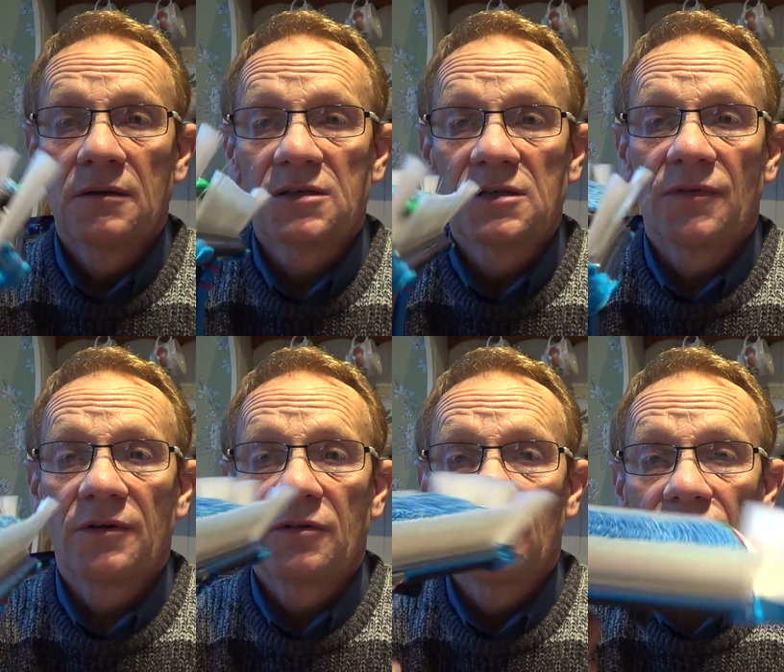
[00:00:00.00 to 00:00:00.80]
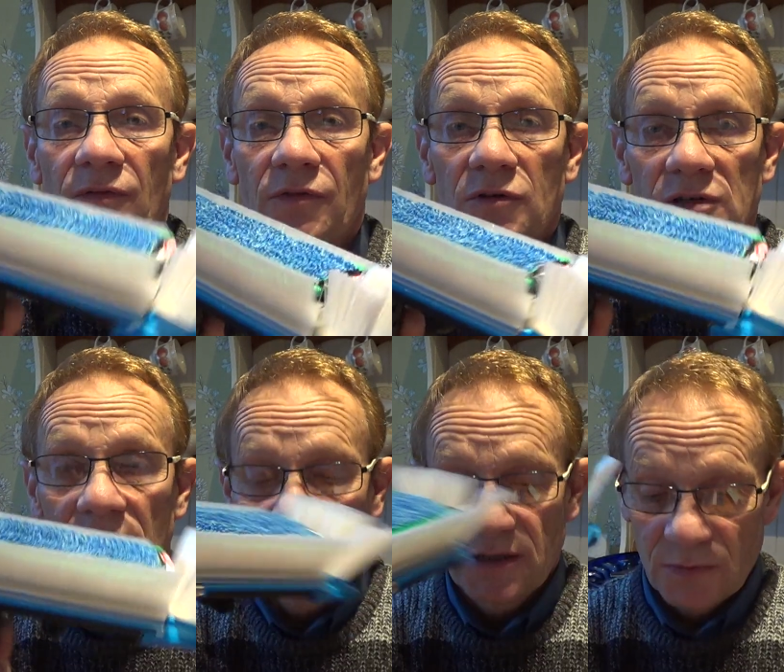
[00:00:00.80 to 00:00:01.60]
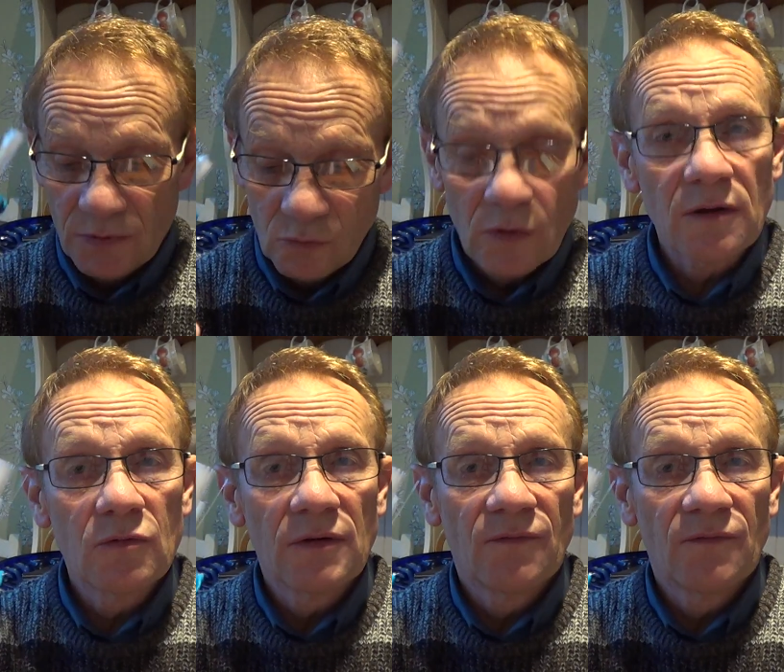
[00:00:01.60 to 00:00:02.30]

this is very good for first cleans but what I would